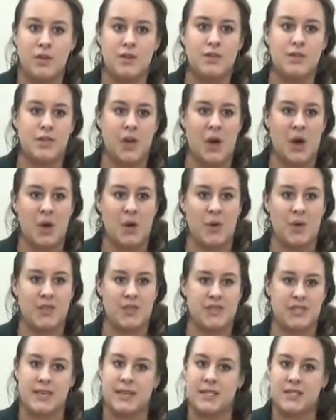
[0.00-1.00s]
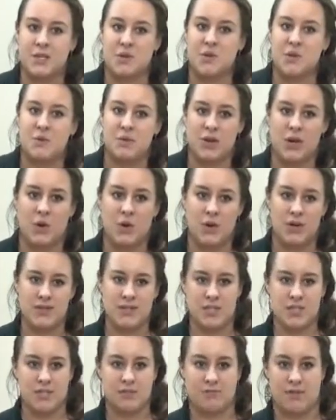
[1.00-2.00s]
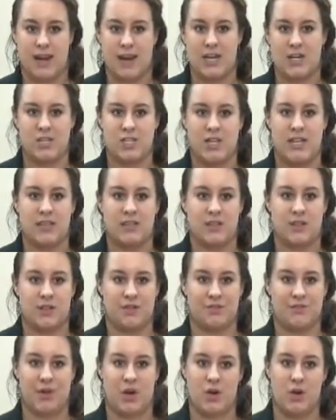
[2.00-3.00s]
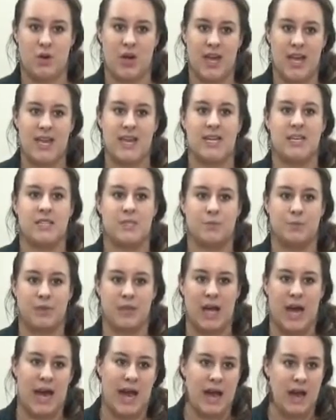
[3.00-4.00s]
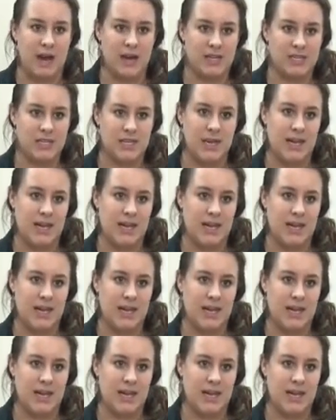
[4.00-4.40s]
So the sensor will record the duration that the photo gate is blocked